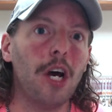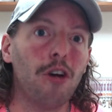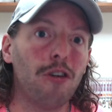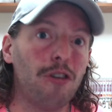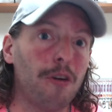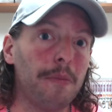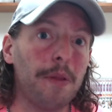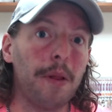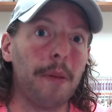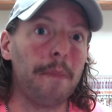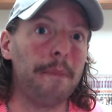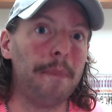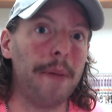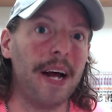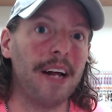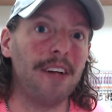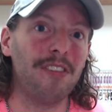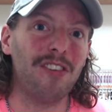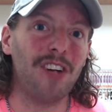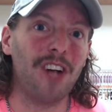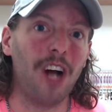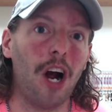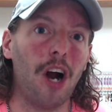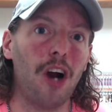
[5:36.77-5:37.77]
some of the
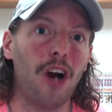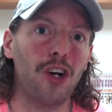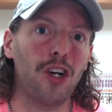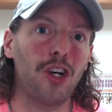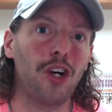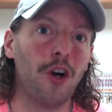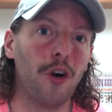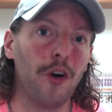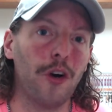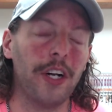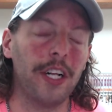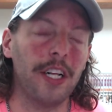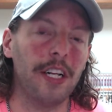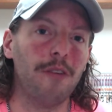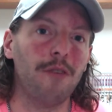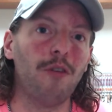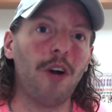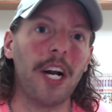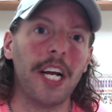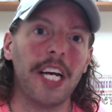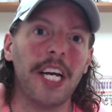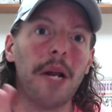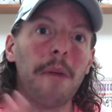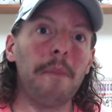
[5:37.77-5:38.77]
best art currently
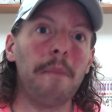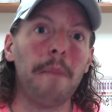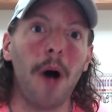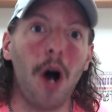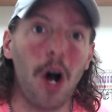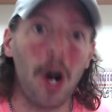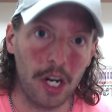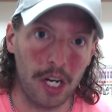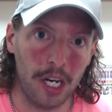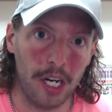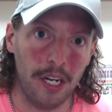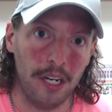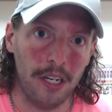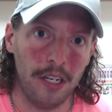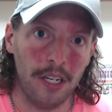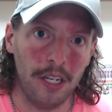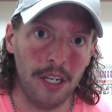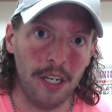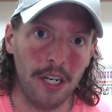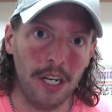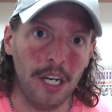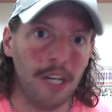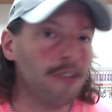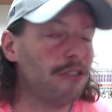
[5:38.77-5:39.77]
running in manga.
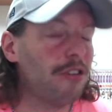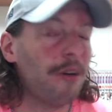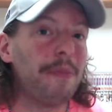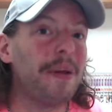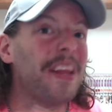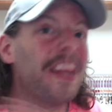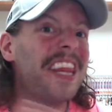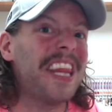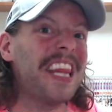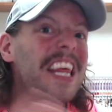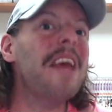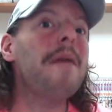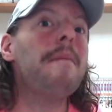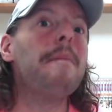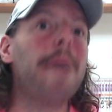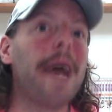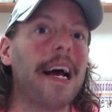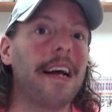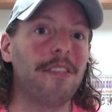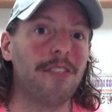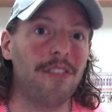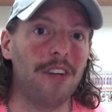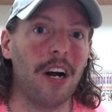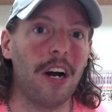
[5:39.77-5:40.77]
Some of the
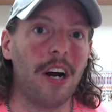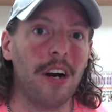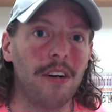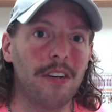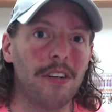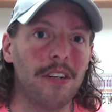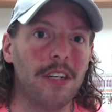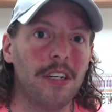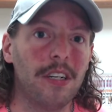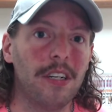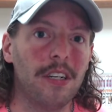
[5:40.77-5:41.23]
best art.